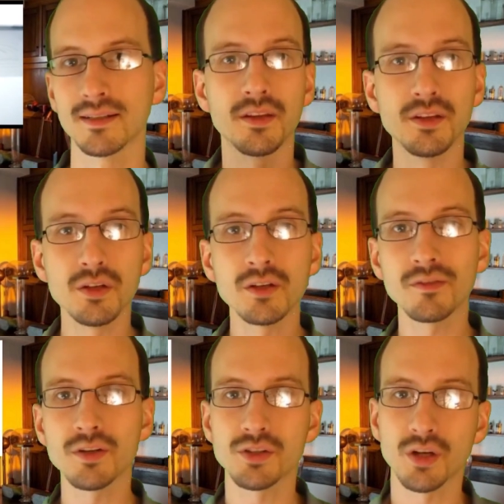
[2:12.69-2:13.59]
The
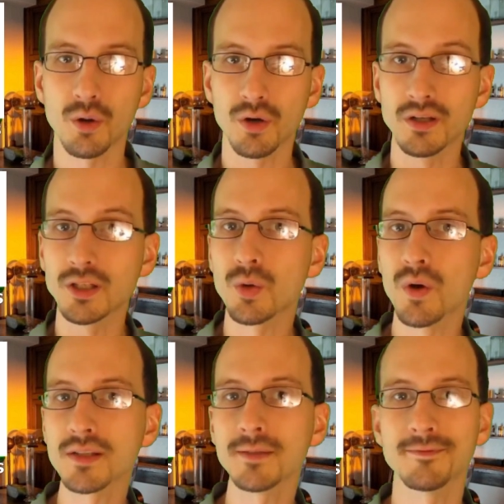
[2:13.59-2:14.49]
universe, according to
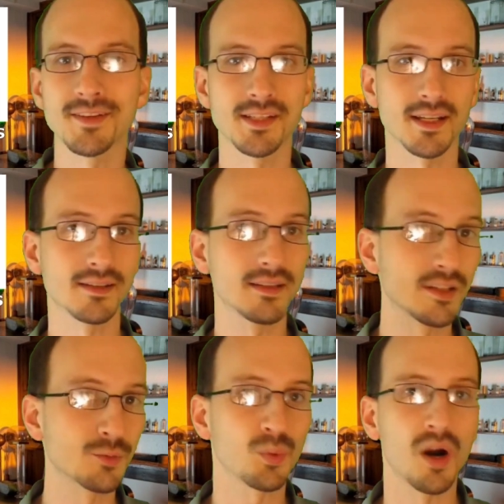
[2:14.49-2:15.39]
quantum physics,
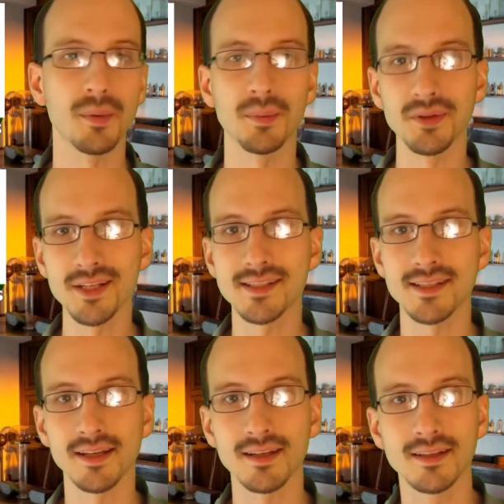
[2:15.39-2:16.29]
is
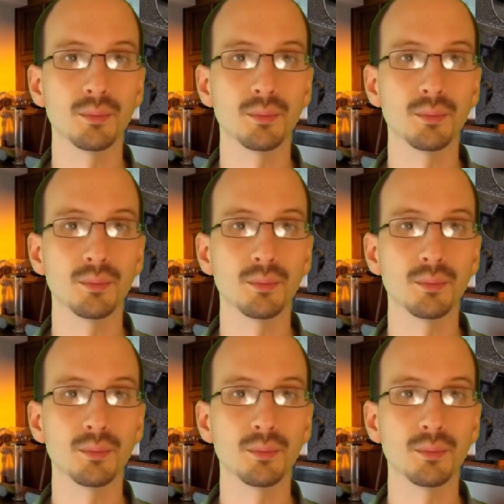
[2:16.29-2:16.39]
probabilistic.